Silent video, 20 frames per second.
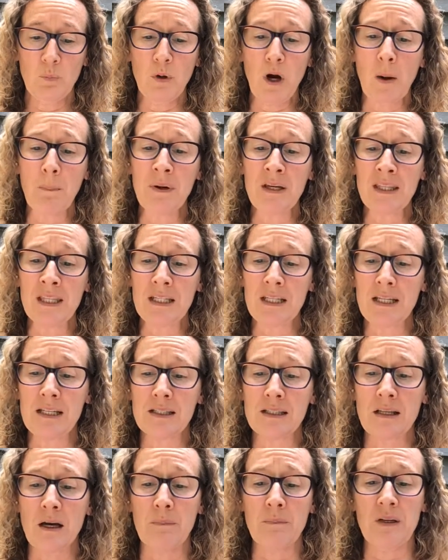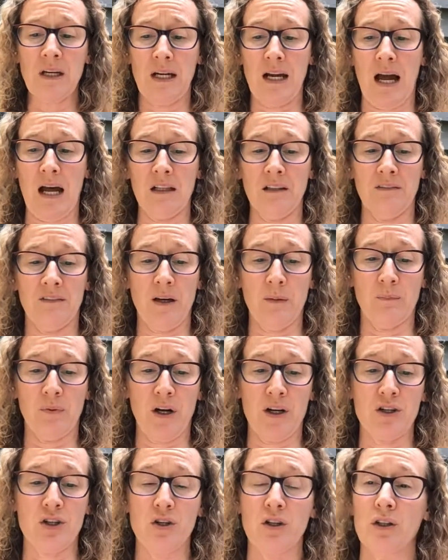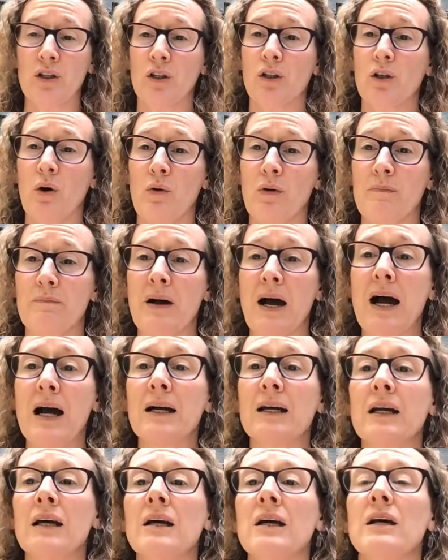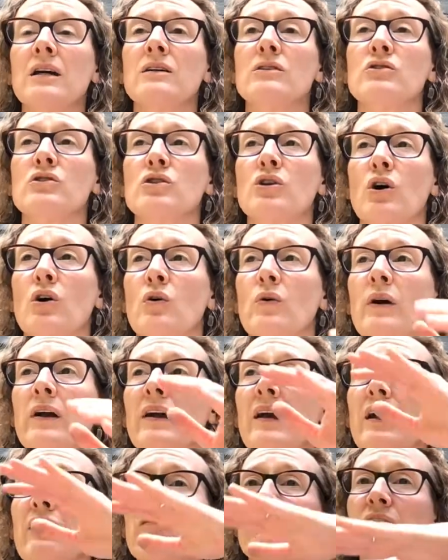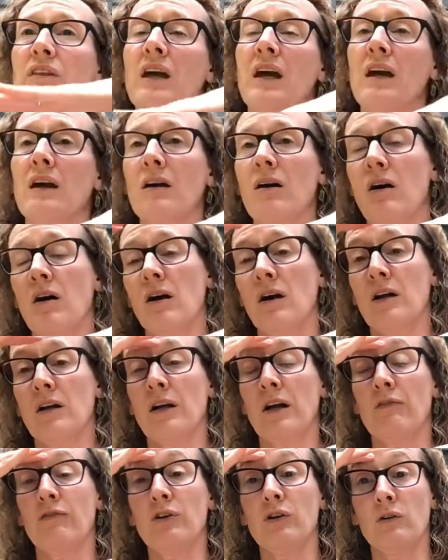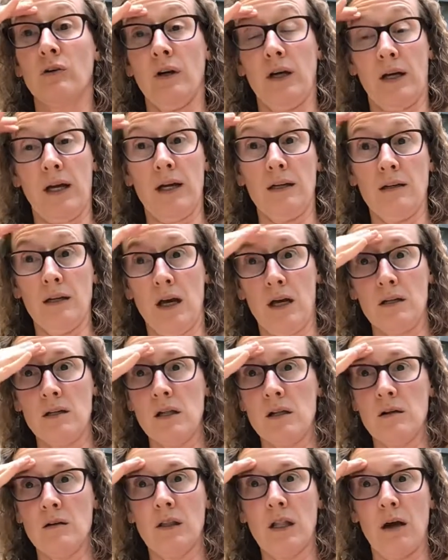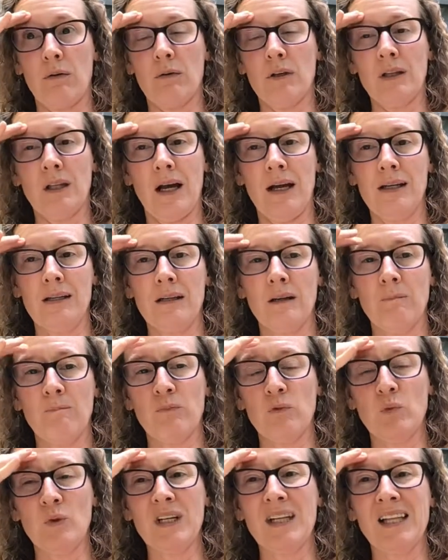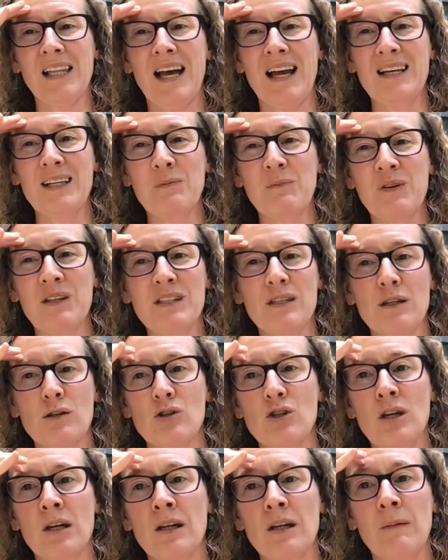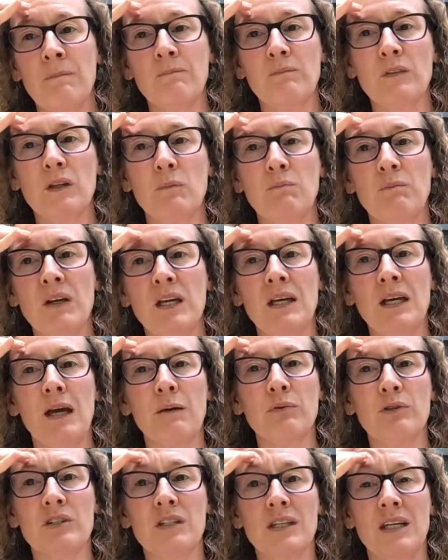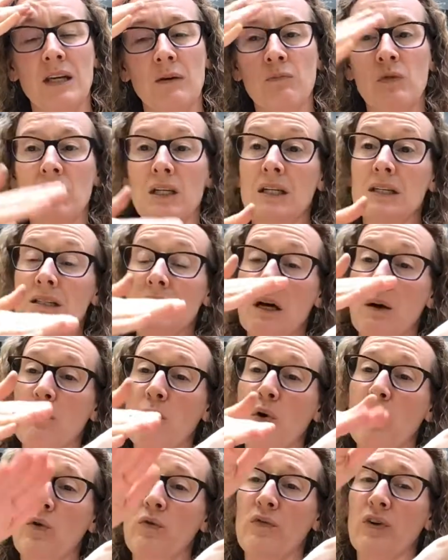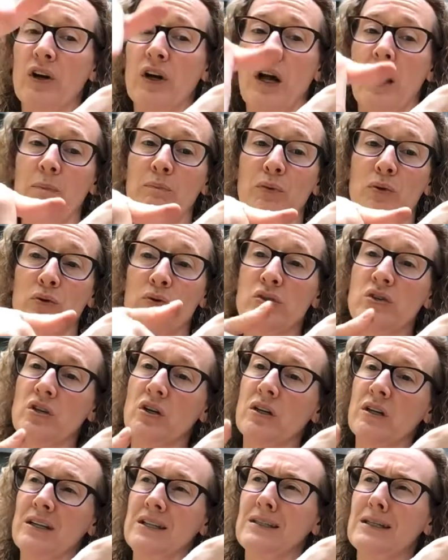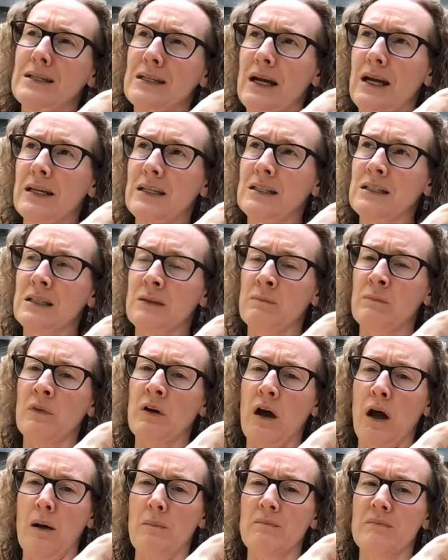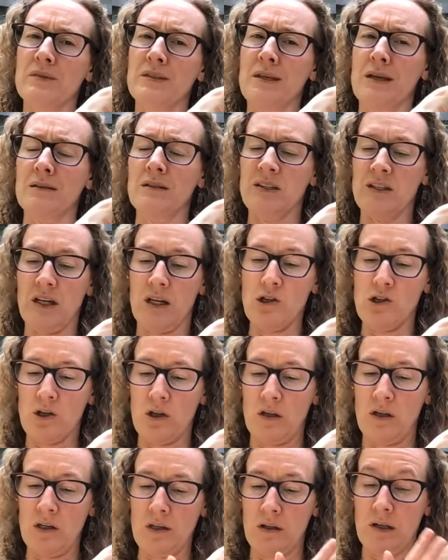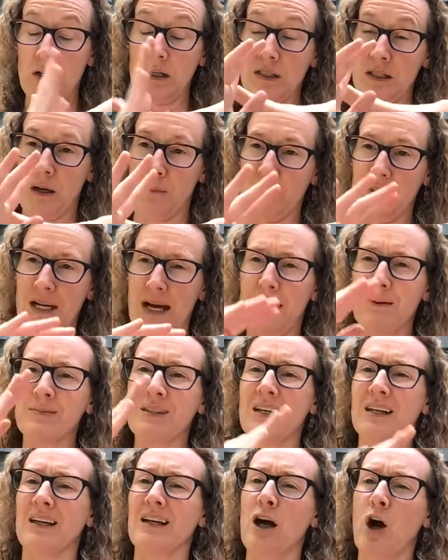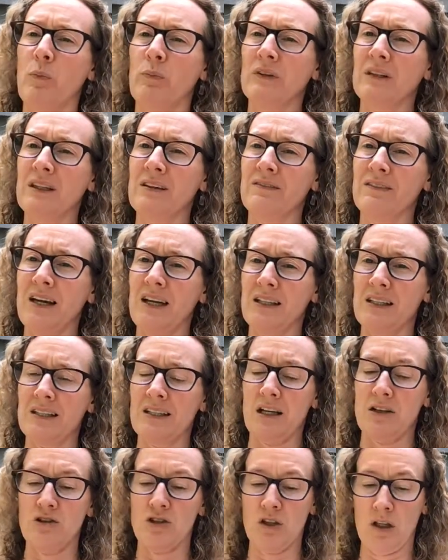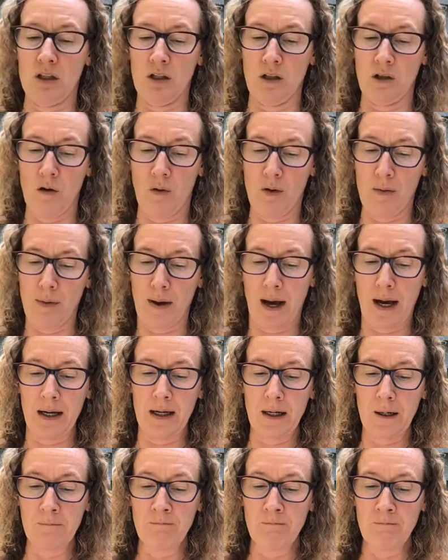Propping the knees up can elevate pressure in the lower back. So if you're again in that reclined position, being able to keep the knees up over a bolster is a nice sensation sometimes. It can help alleviate the tension in the lower back.